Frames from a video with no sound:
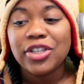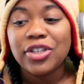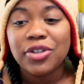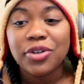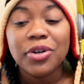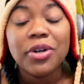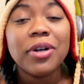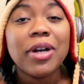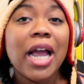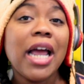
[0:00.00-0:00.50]

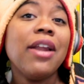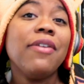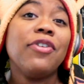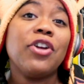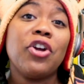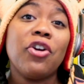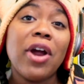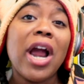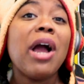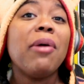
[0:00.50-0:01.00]
you're
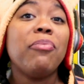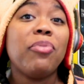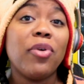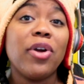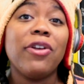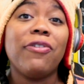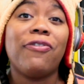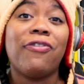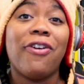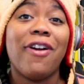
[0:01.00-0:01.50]
kind of a crap
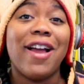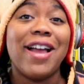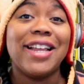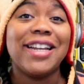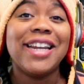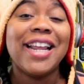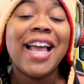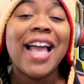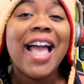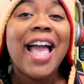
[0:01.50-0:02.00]

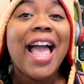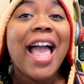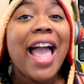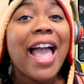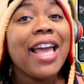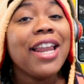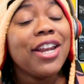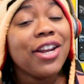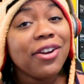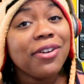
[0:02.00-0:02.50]
boyfriend
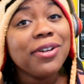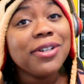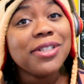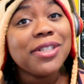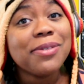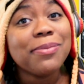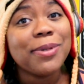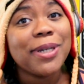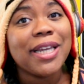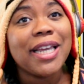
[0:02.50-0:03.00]
and it
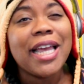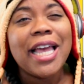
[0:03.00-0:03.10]
hurts me.